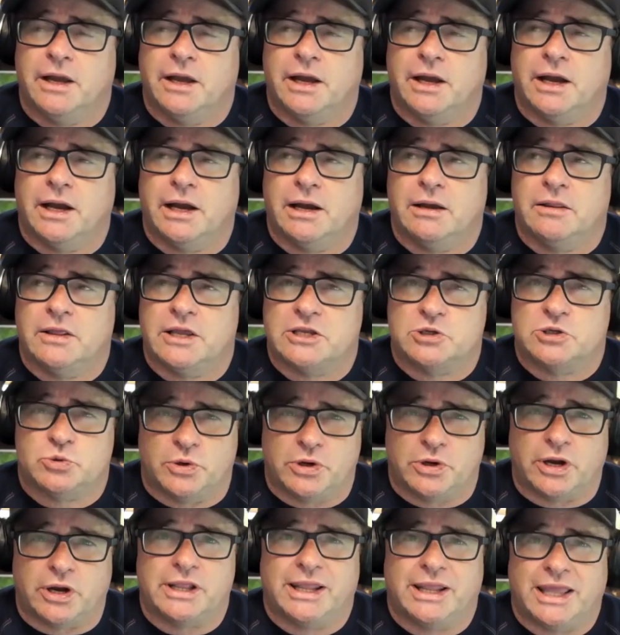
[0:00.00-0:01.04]
That's
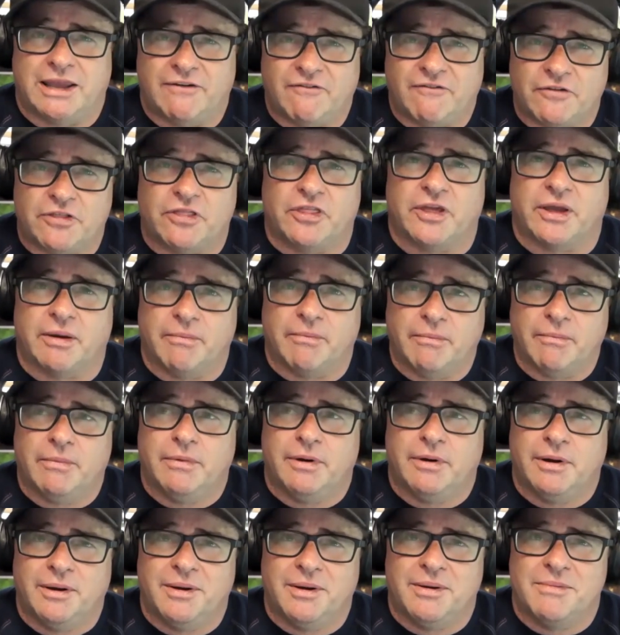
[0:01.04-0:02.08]
when I left them,
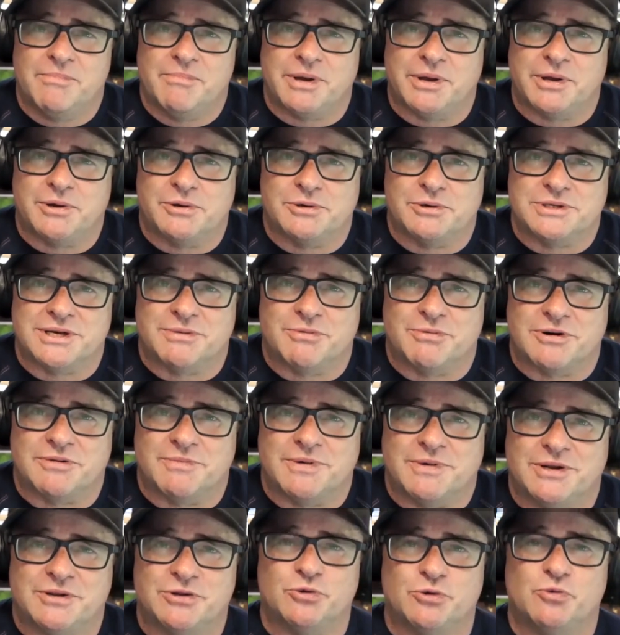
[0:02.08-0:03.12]
because they wanted
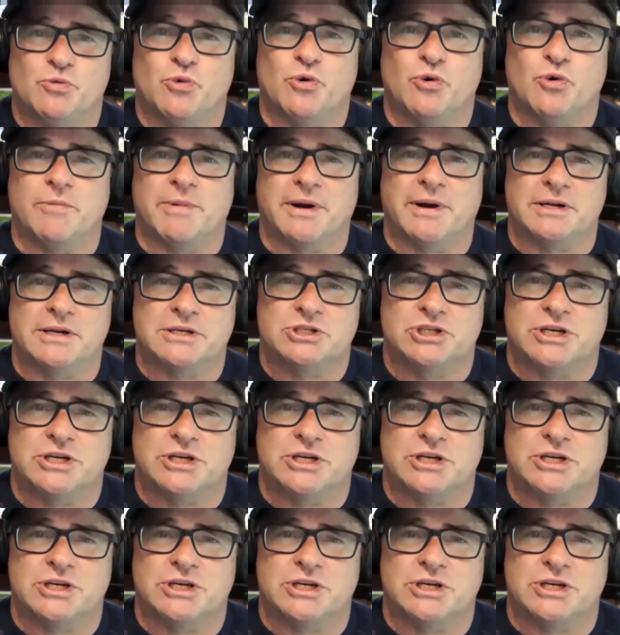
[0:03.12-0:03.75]
me to do Walkabout as